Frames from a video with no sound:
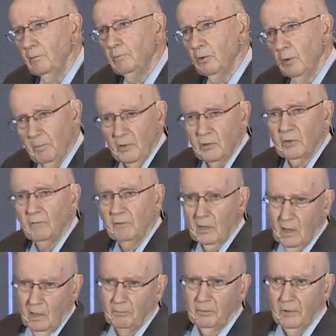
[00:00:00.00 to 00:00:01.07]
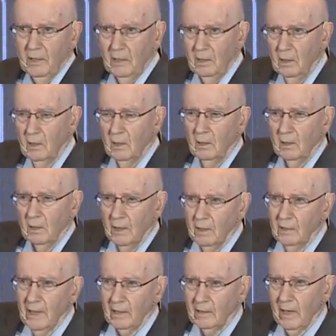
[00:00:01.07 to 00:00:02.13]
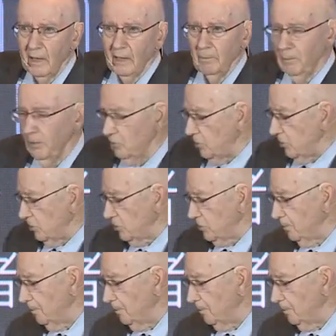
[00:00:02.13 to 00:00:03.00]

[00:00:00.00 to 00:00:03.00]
purpose of a company in that kind of business.